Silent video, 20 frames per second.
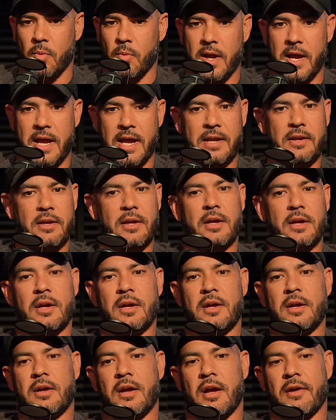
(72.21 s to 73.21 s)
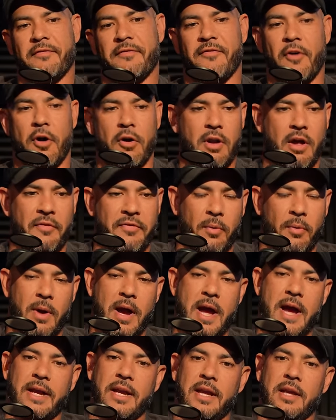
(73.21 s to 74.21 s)
weight. I've fallen off the
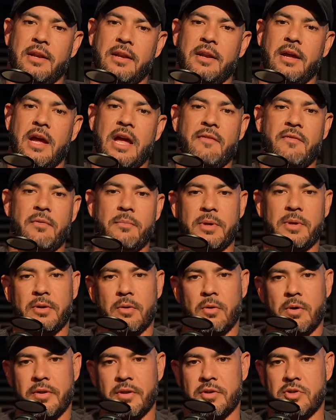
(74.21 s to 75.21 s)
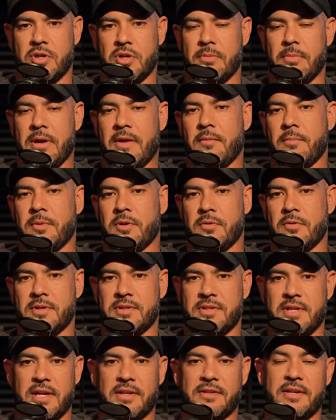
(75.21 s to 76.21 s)
wagon. I haven't been going to the gym. I haven't been doing
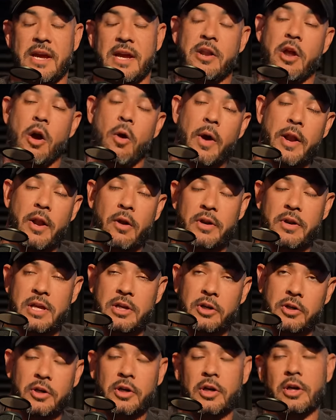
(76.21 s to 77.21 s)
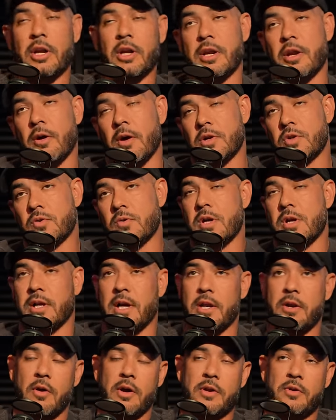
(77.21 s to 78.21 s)
these things. I know I don't eat good. I know I drink.
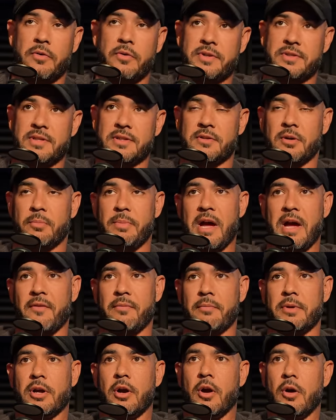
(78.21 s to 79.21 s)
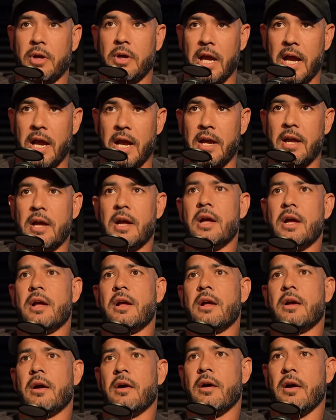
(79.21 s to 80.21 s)
I know I do all these things that are bad for me. Okay,
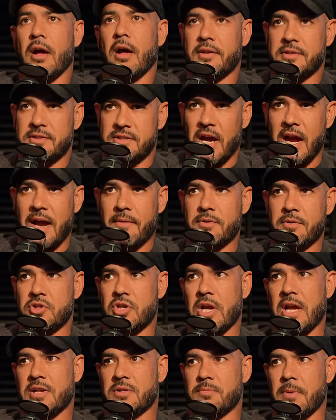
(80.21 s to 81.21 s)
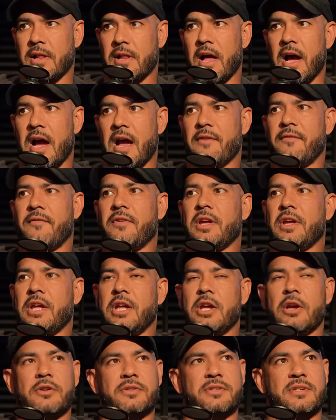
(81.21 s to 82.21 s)
it's time to change my life.
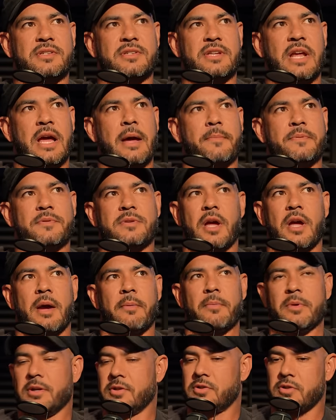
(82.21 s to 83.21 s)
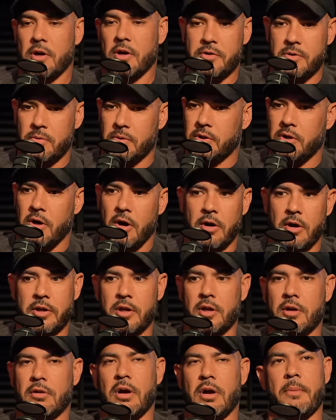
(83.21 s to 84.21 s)
Here's the steps. I'm going to start doing
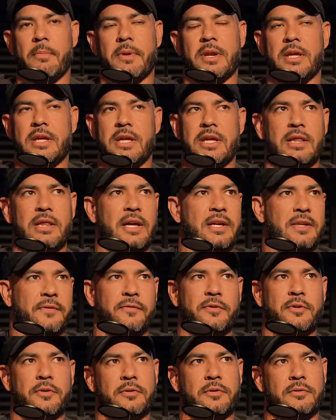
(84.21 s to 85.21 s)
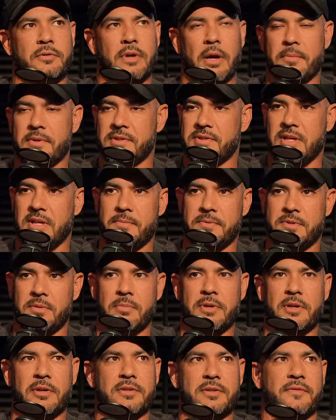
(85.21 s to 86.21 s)
cardio. I'm going to eat less food. I'm going to skip some
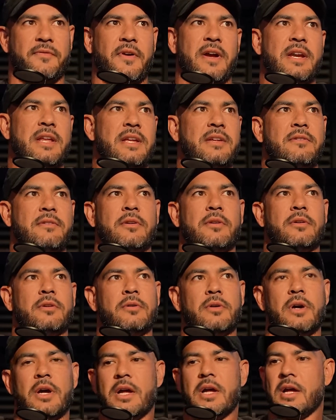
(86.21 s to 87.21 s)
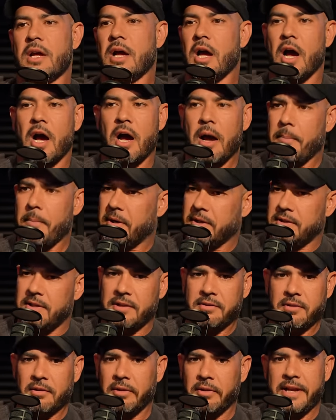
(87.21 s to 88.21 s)
meals if I need to. Uh, I'm going to
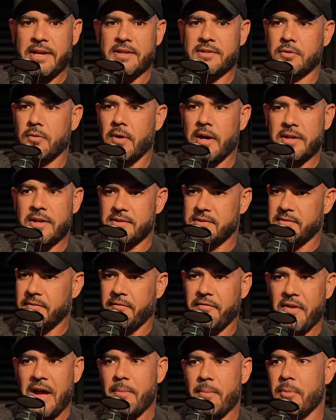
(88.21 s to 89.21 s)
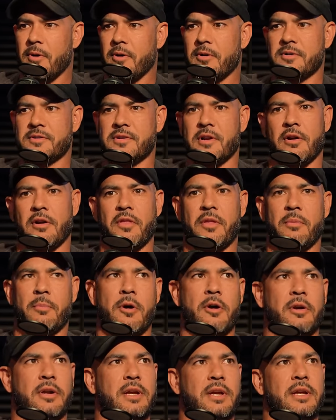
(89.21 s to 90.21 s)
take the latest, greatest fat burners that are on the
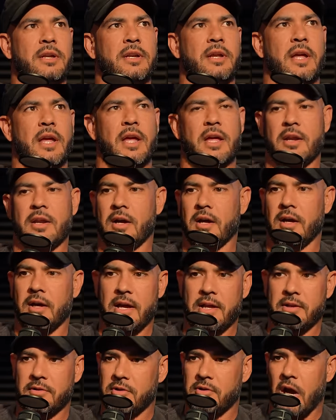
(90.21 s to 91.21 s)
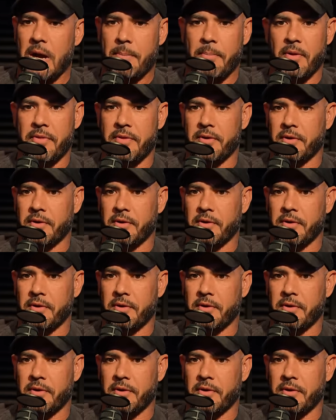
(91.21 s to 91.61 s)
market and uh, and hop on